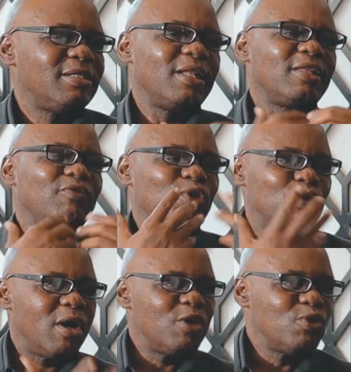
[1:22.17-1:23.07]
tell the
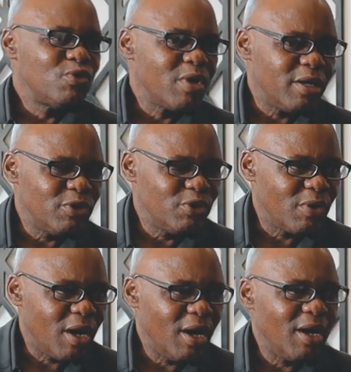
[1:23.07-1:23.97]
viewer who
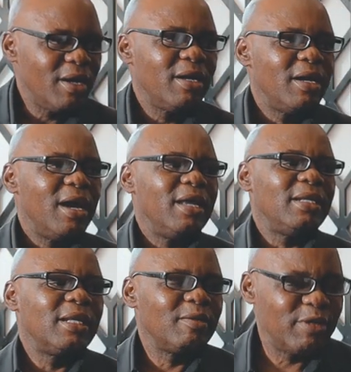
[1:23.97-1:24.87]
you are,
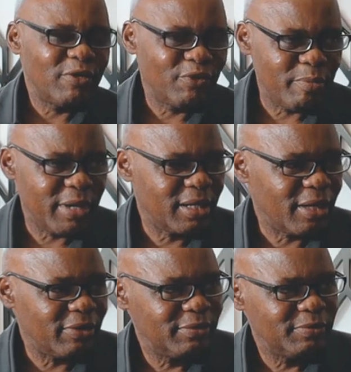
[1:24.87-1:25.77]
and a little bit of your
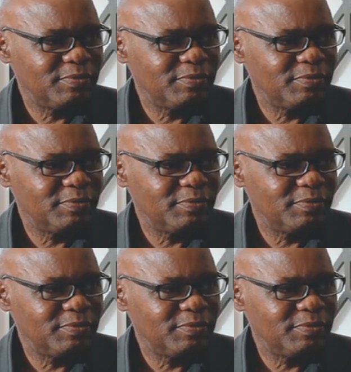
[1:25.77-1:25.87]
background.